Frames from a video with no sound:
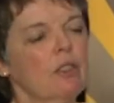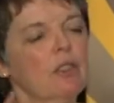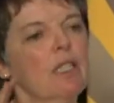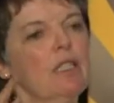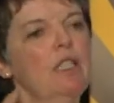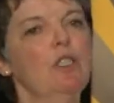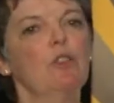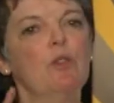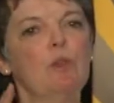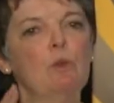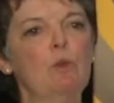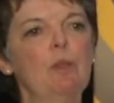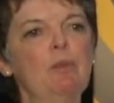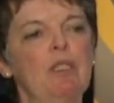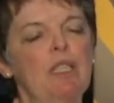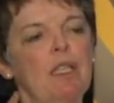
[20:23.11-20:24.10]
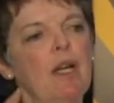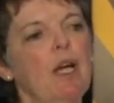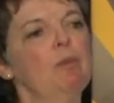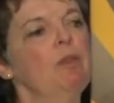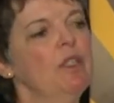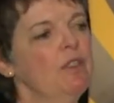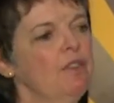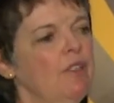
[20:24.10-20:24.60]
Okay, here's a woman
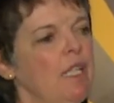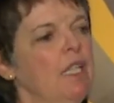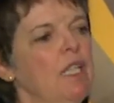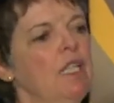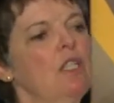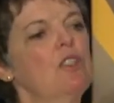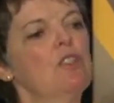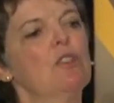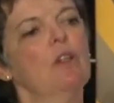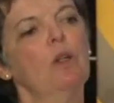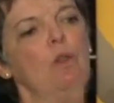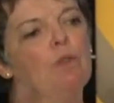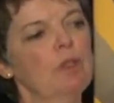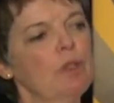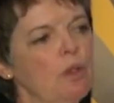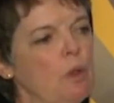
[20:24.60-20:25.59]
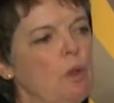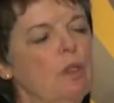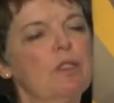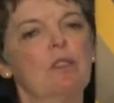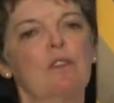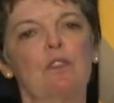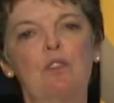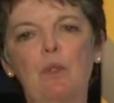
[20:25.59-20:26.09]
coming of age over the
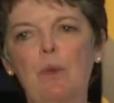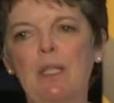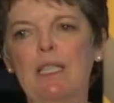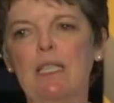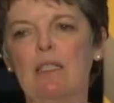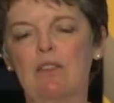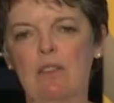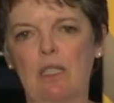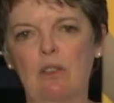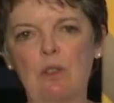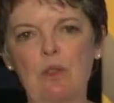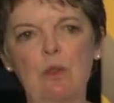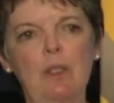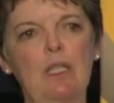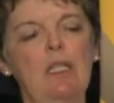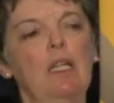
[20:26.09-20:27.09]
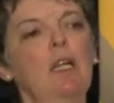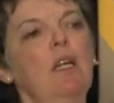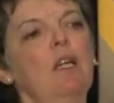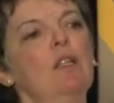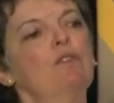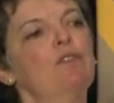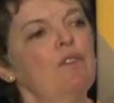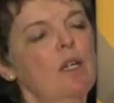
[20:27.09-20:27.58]
course of the 20th century
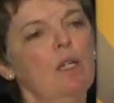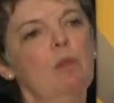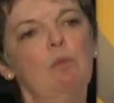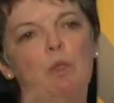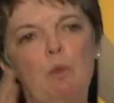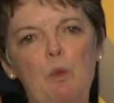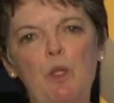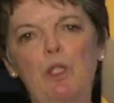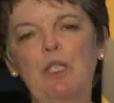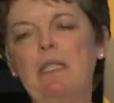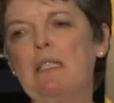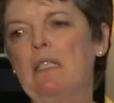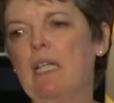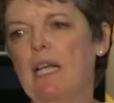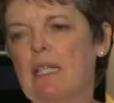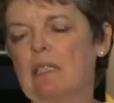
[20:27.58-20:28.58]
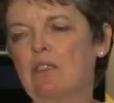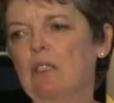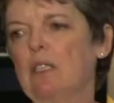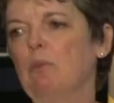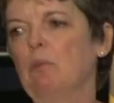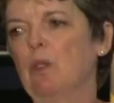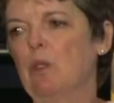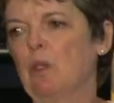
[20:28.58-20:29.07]
from a working class
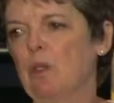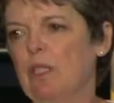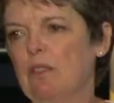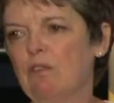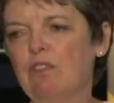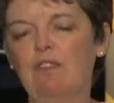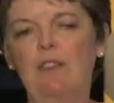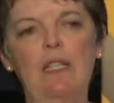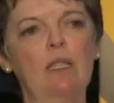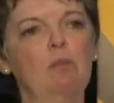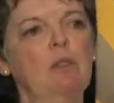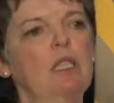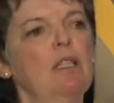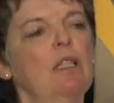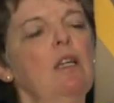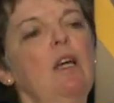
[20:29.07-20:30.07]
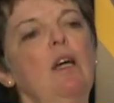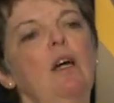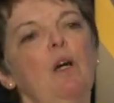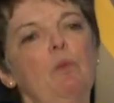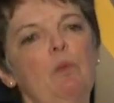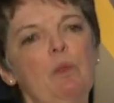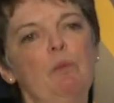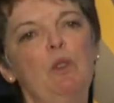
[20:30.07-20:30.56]
immigrant family. A
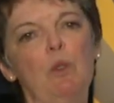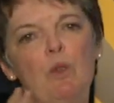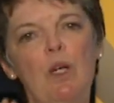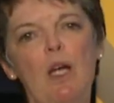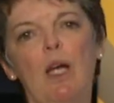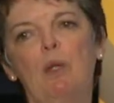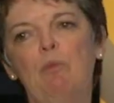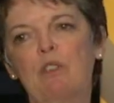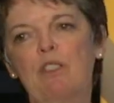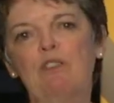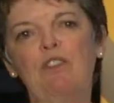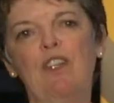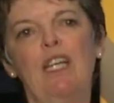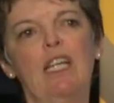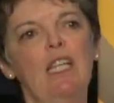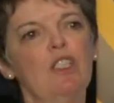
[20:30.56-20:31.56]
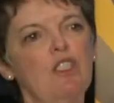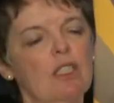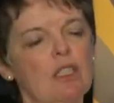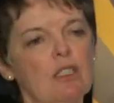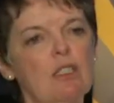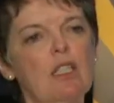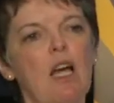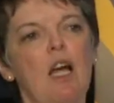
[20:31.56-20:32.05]
woman who comes of age at
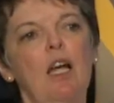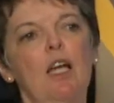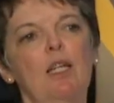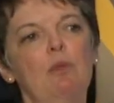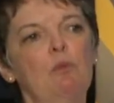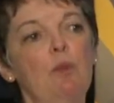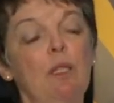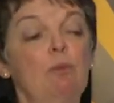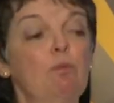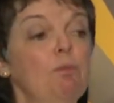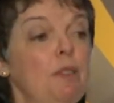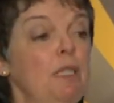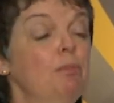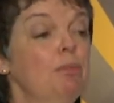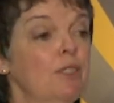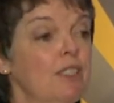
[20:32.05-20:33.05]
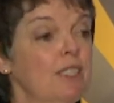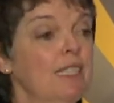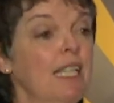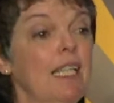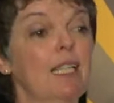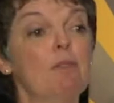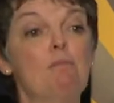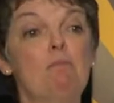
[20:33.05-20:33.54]
a time when people
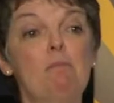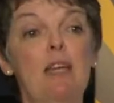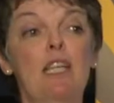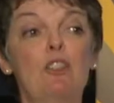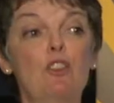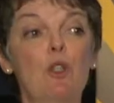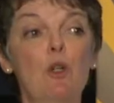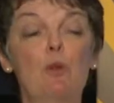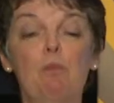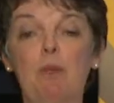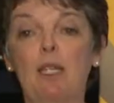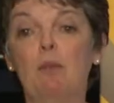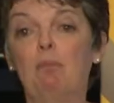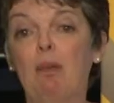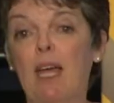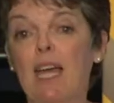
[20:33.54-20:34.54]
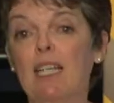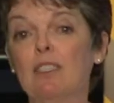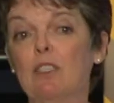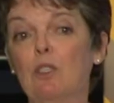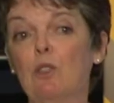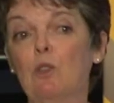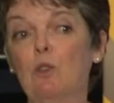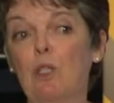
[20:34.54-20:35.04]
said men don't make
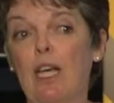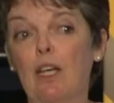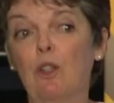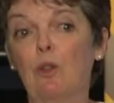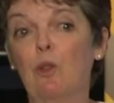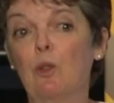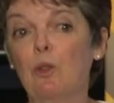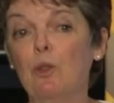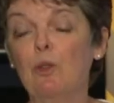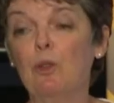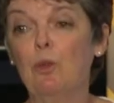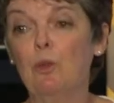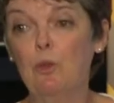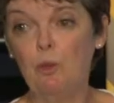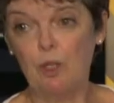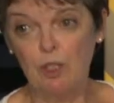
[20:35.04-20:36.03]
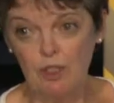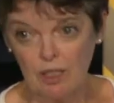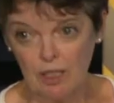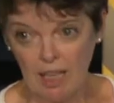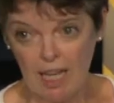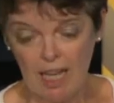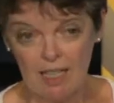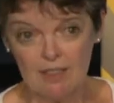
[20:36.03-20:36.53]
passes at girls who wear
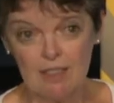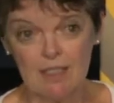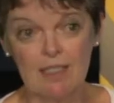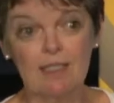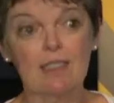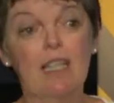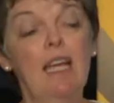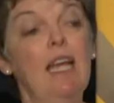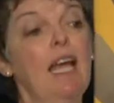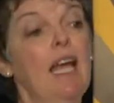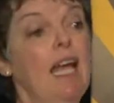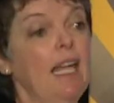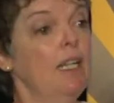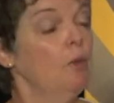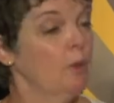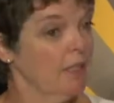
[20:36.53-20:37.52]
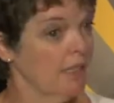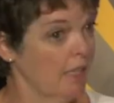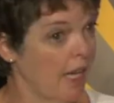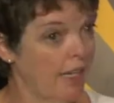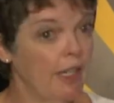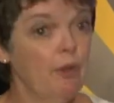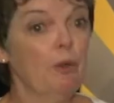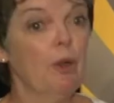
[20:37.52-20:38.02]
glasses, and it was
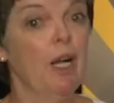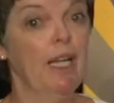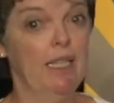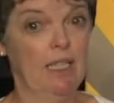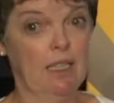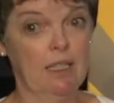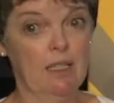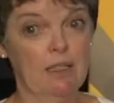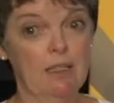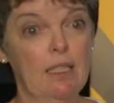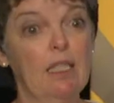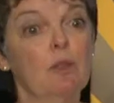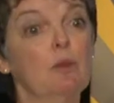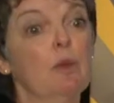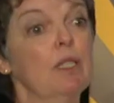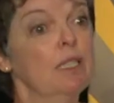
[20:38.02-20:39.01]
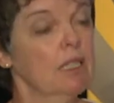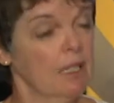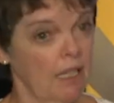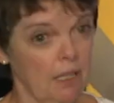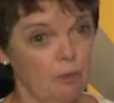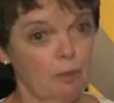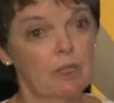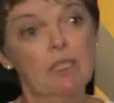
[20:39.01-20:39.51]
not ironic. It was,
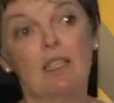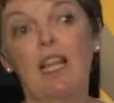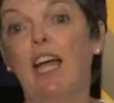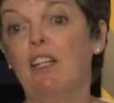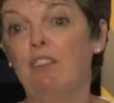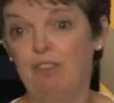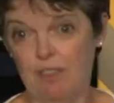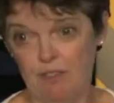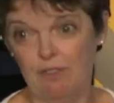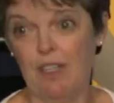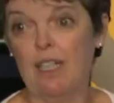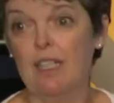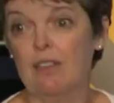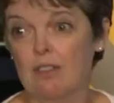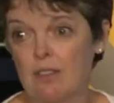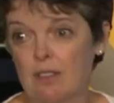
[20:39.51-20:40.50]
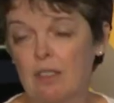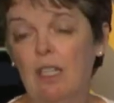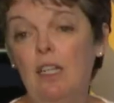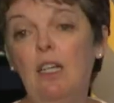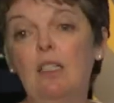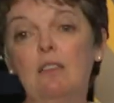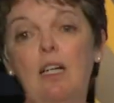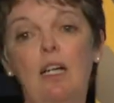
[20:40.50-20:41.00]
it was life advice
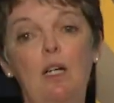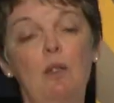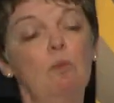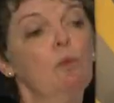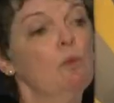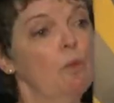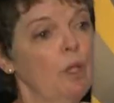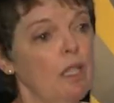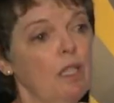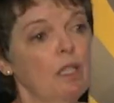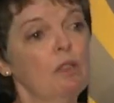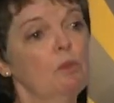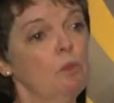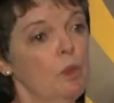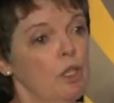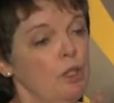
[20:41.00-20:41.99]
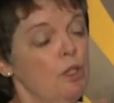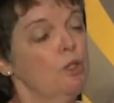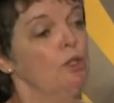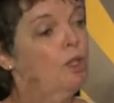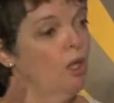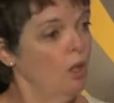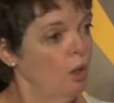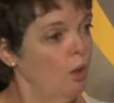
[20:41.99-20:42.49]
um, where, where your
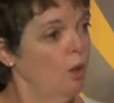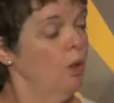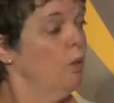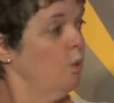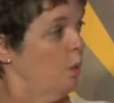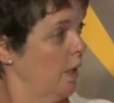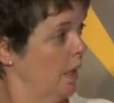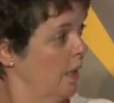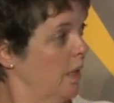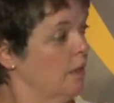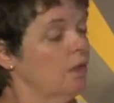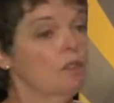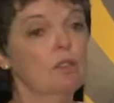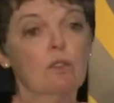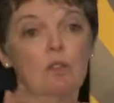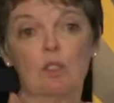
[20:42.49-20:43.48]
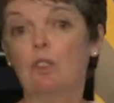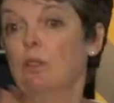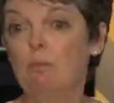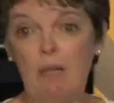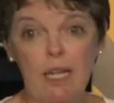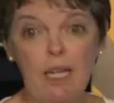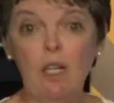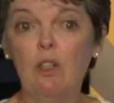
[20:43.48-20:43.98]
goal was to
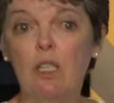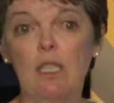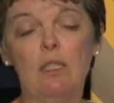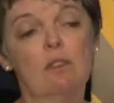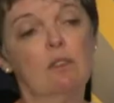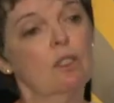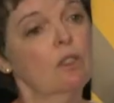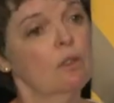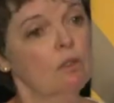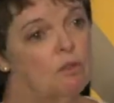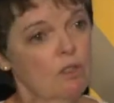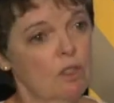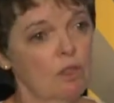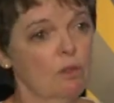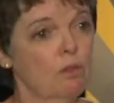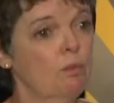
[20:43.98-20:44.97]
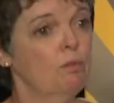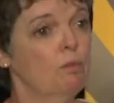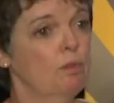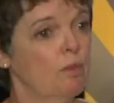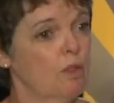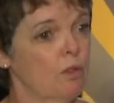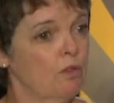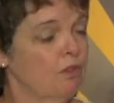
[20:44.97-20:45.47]
marry, to, to,
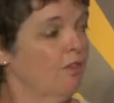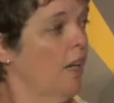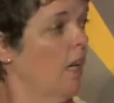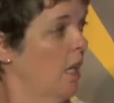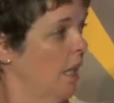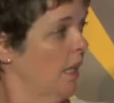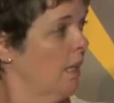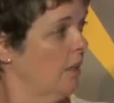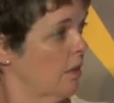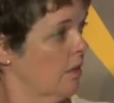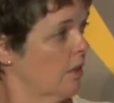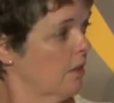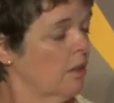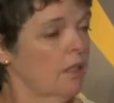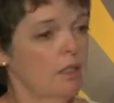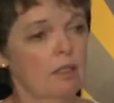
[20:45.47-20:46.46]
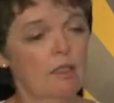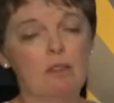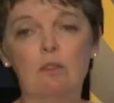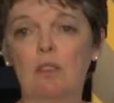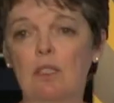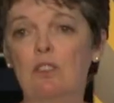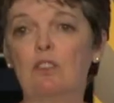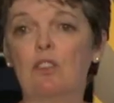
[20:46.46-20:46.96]
to find the,
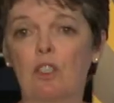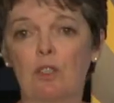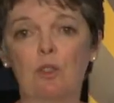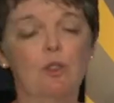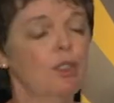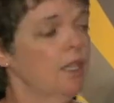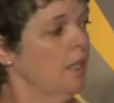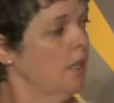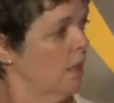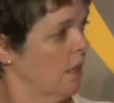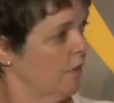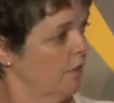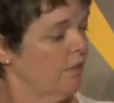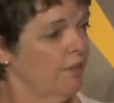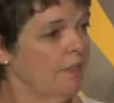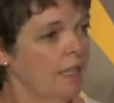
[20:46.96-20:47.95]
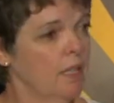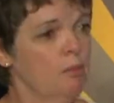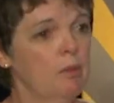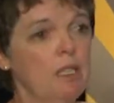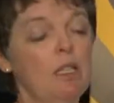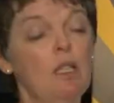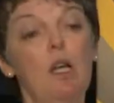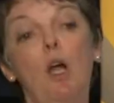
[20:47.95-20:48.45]
the security of a
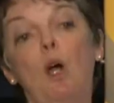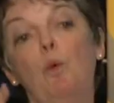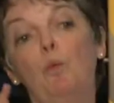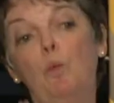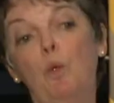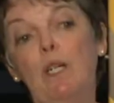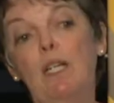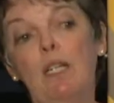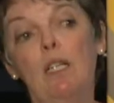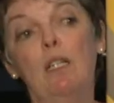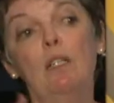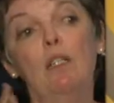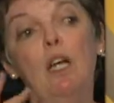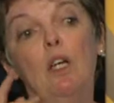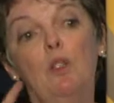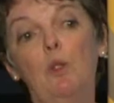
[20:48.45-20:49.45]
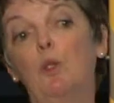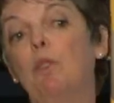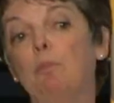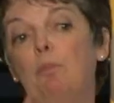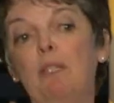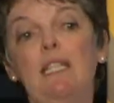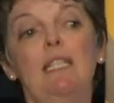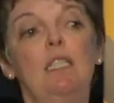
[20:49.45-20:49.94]
family, where your
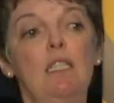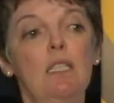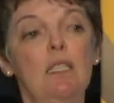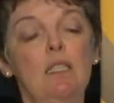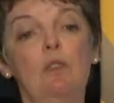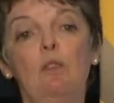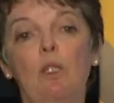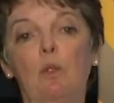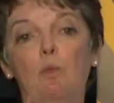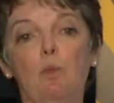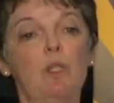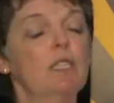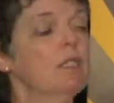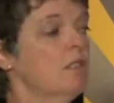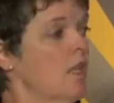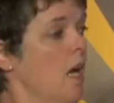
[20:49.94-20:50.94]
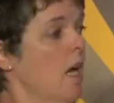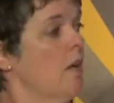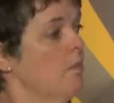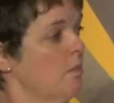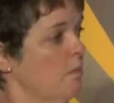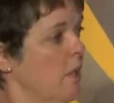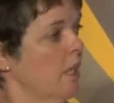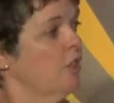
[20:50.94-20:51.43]
opinion was not
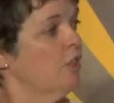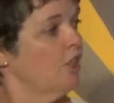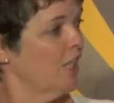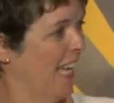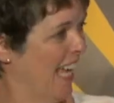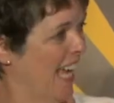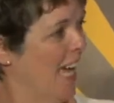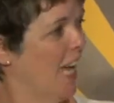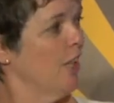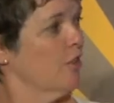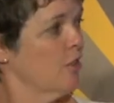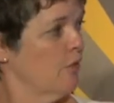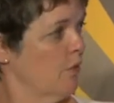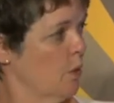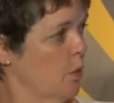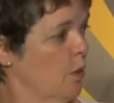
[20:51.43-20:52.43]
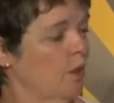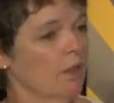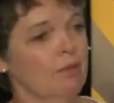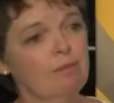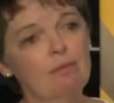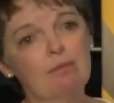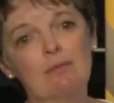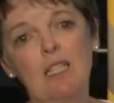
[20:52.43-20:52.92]
much asked for.
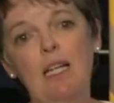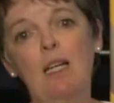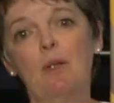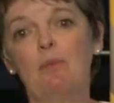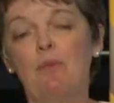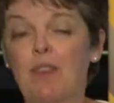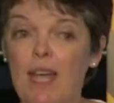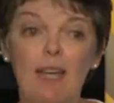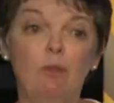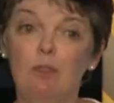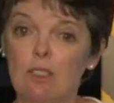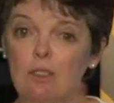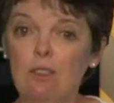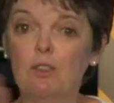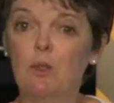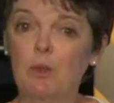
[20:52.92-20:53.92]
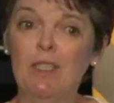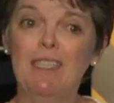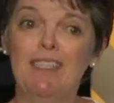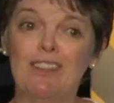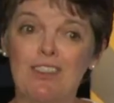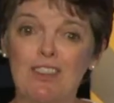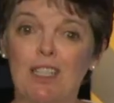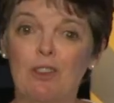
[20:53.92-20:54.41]
Um, that was the
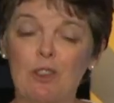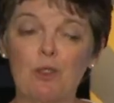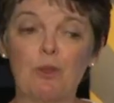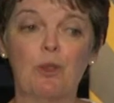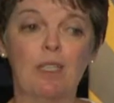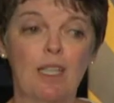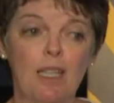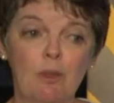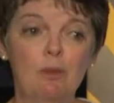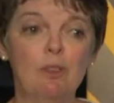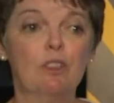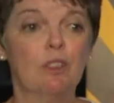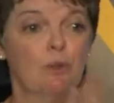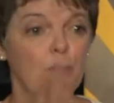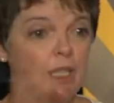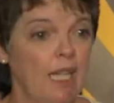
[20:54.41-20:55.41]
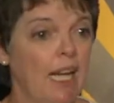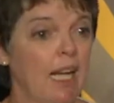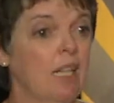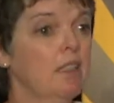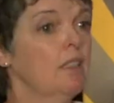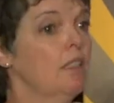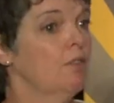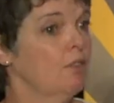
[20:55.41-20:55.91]
20th century. That was the
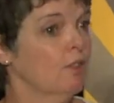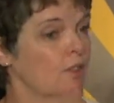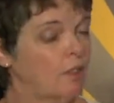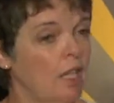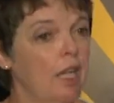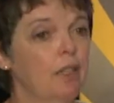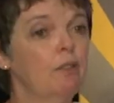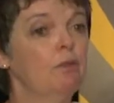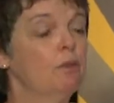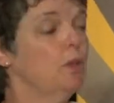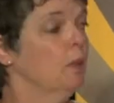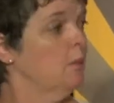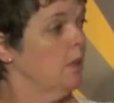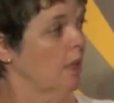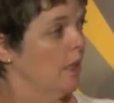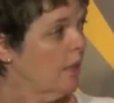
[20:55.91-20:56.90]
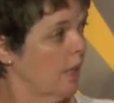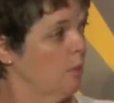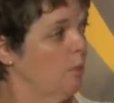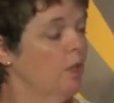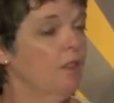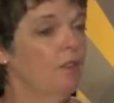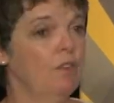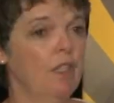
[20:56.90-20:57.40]
reality for a lot of women
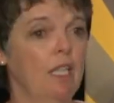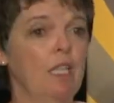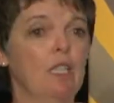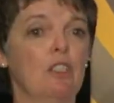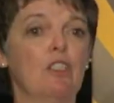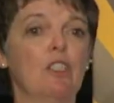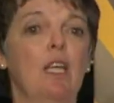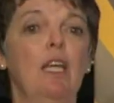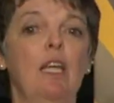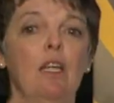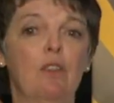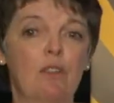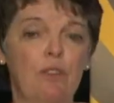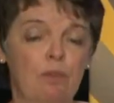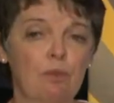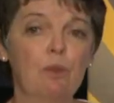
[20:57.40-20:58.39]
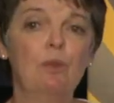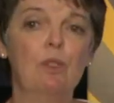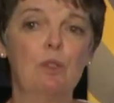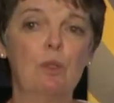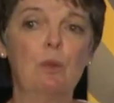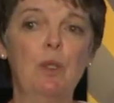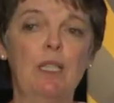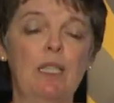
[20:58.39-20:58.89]
coming of age through the
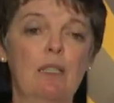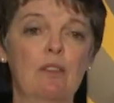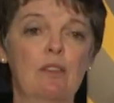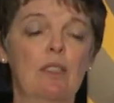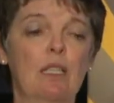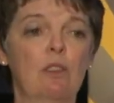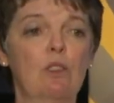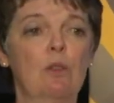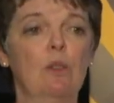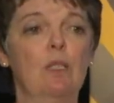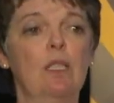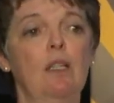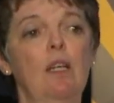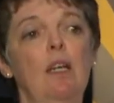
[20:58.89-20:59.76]
20th century.